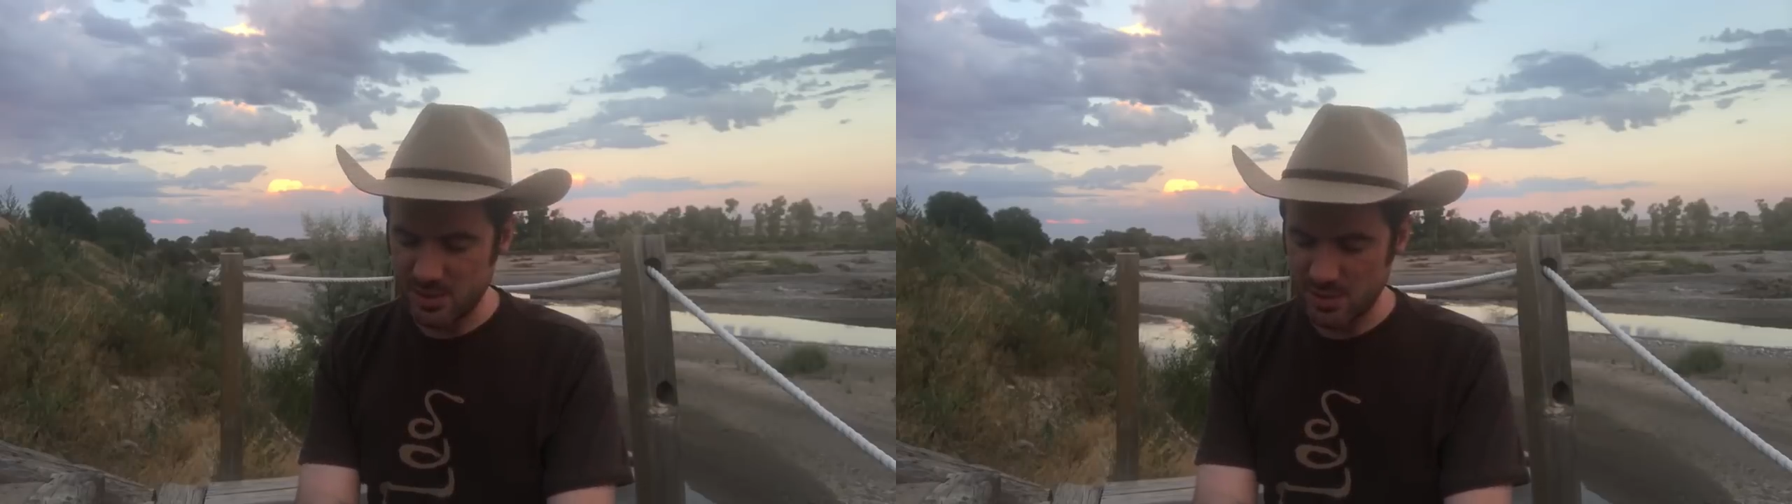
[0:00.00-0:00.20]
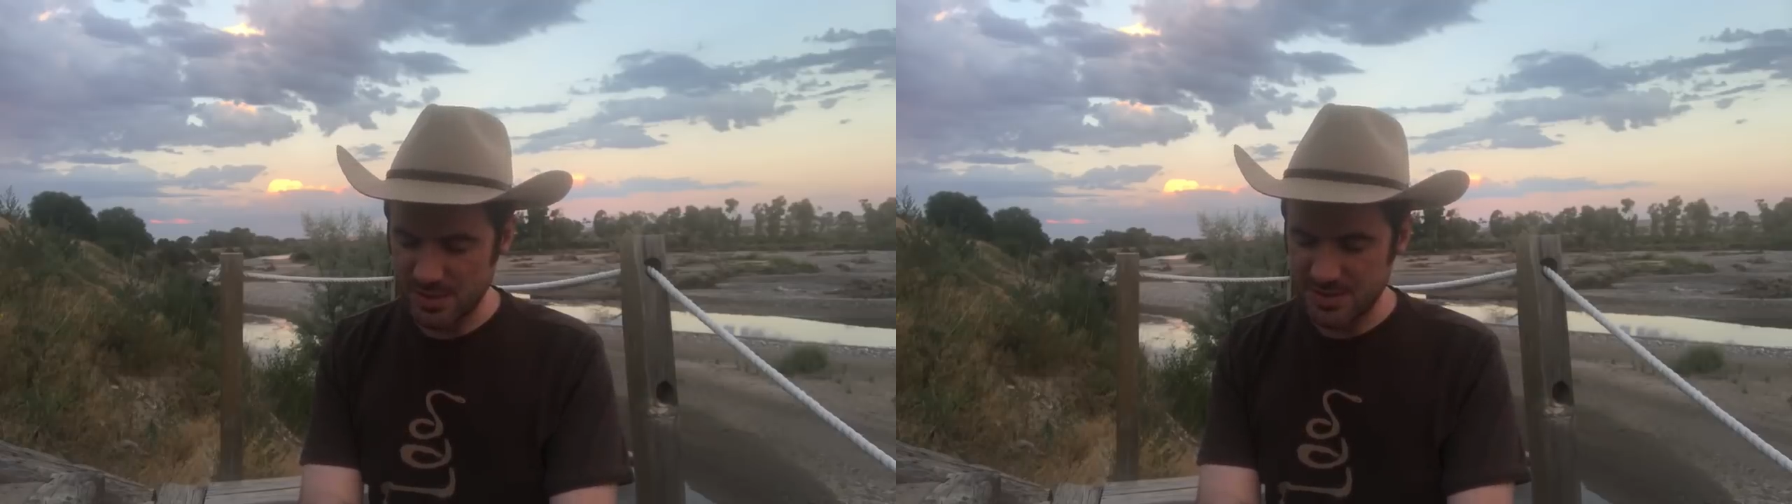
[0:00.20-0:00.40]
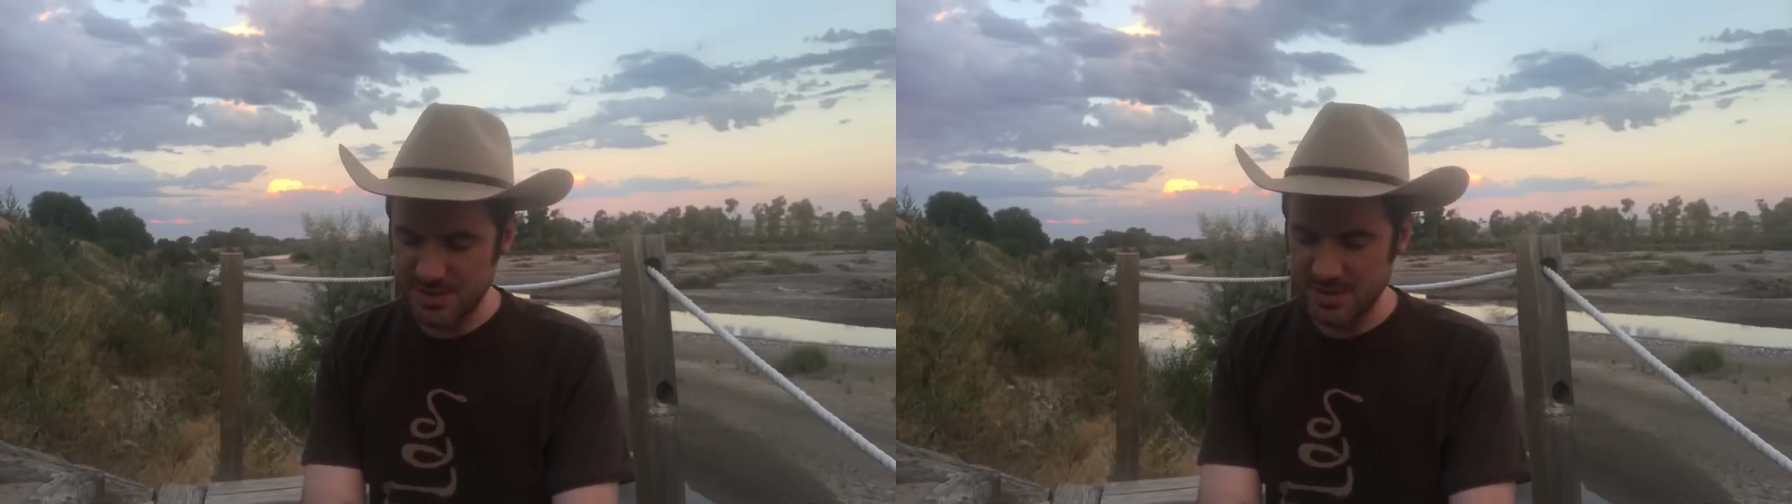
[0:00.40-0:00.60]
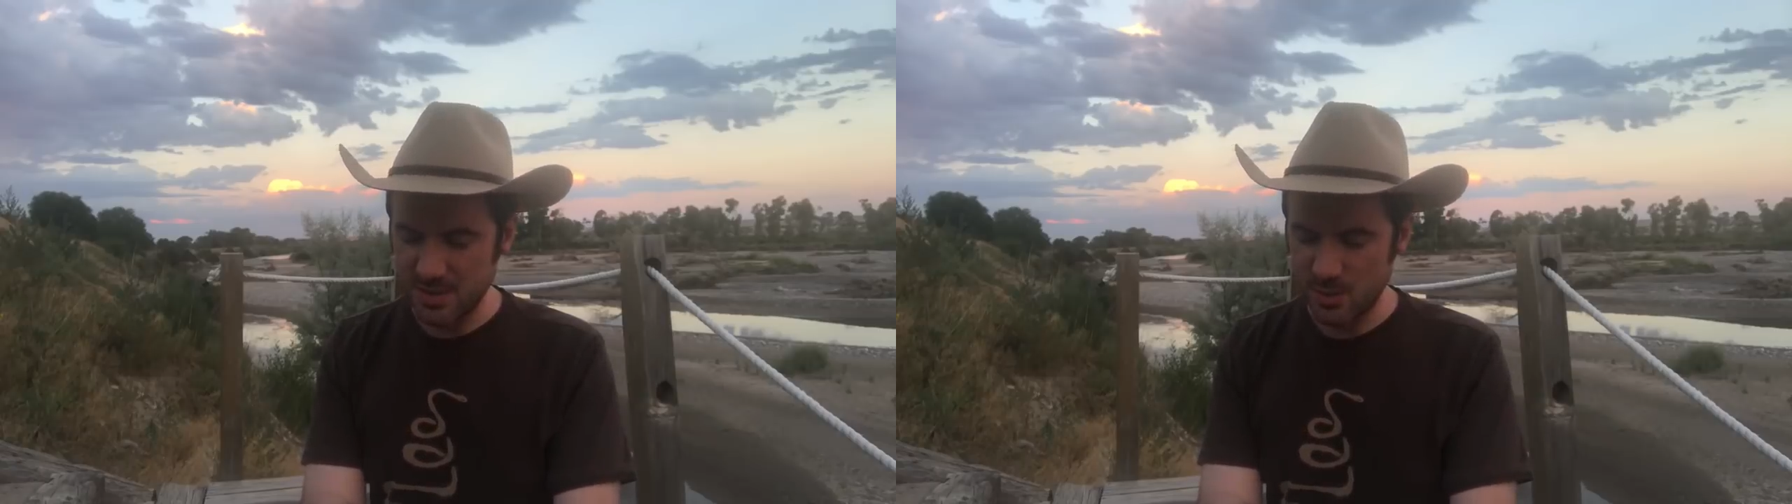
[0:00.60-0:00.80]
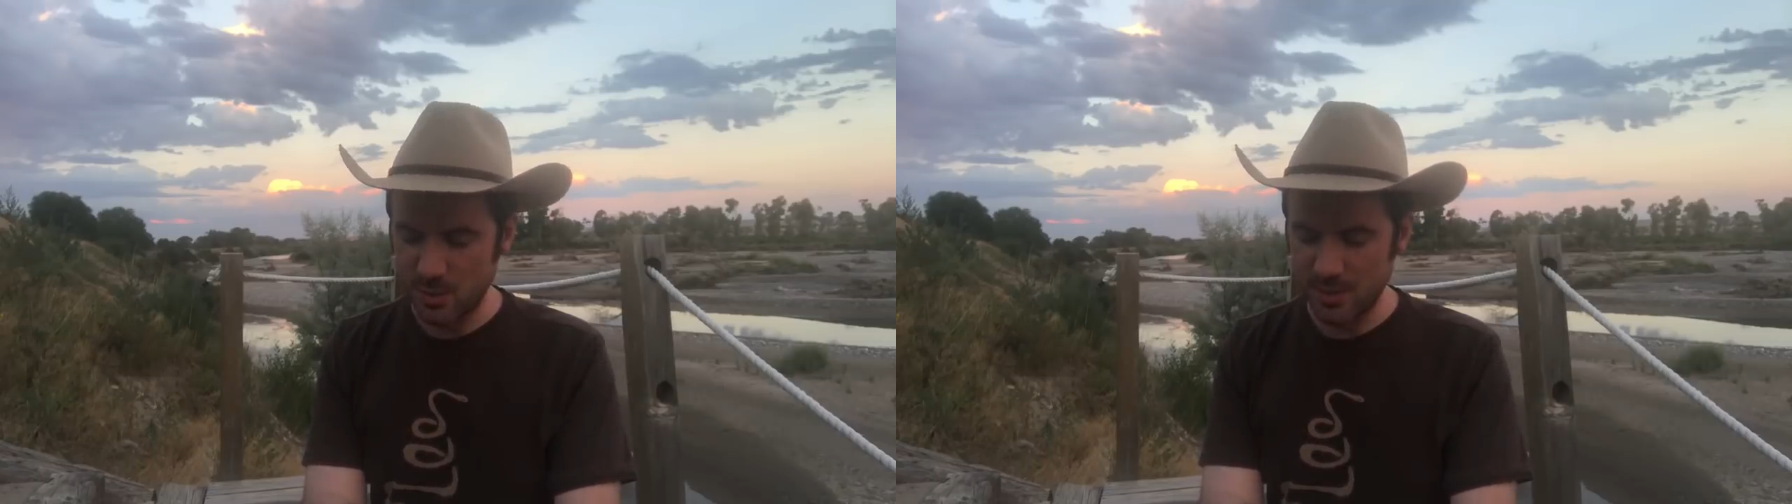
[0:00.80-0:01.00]
trusted
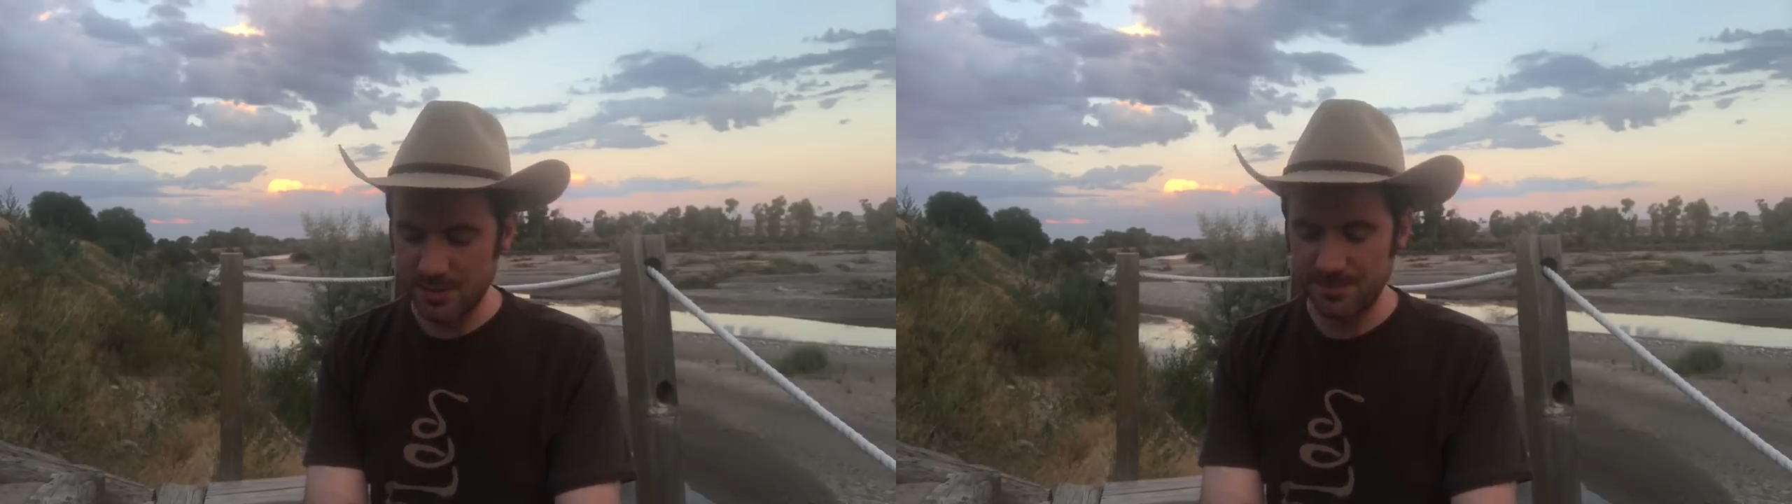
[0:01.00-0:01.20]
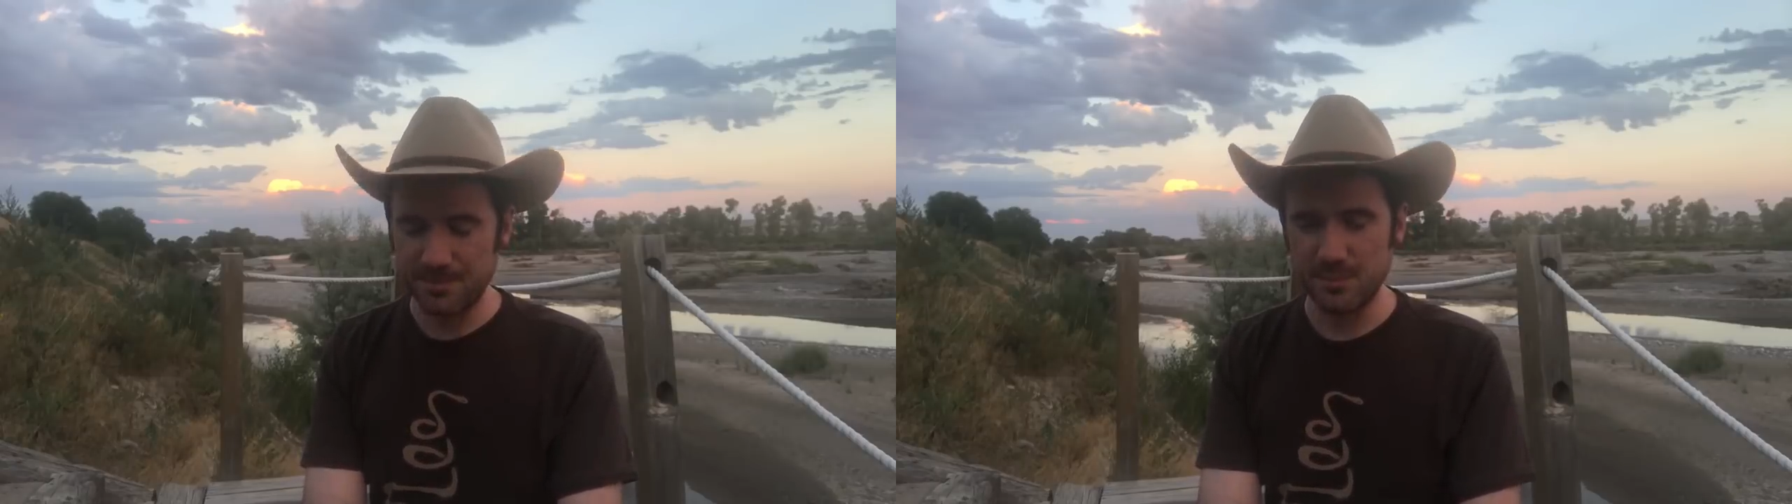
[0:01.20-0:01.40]
when